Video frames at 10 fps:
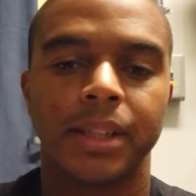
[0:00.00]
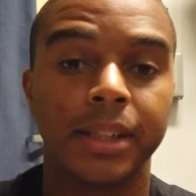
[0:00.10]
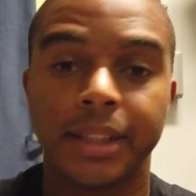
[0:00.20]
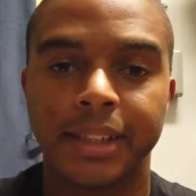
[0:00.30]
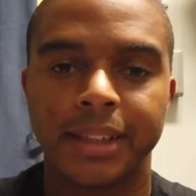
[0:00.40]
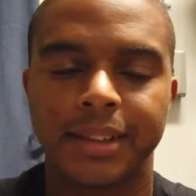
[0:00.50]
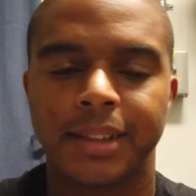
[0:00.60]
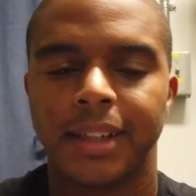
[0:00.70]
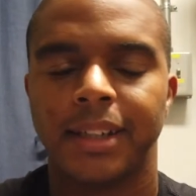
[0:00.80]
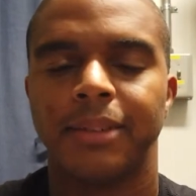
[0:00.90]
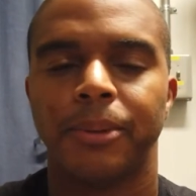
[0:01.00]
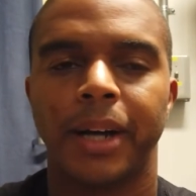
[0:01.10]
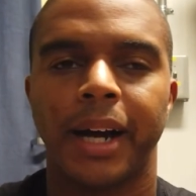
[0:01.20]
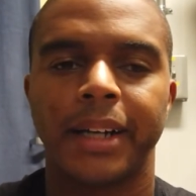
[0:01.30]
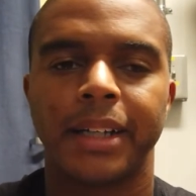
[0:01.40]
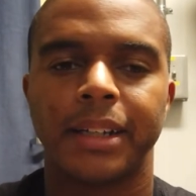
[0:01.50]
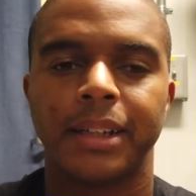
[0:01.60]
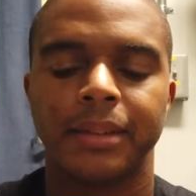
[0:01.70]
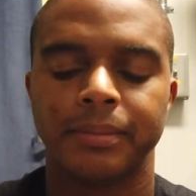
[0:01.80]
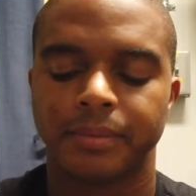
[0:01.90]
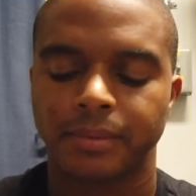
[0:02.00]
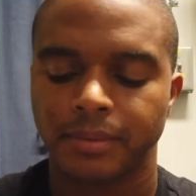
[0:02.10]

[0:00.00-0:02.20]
goodies where I can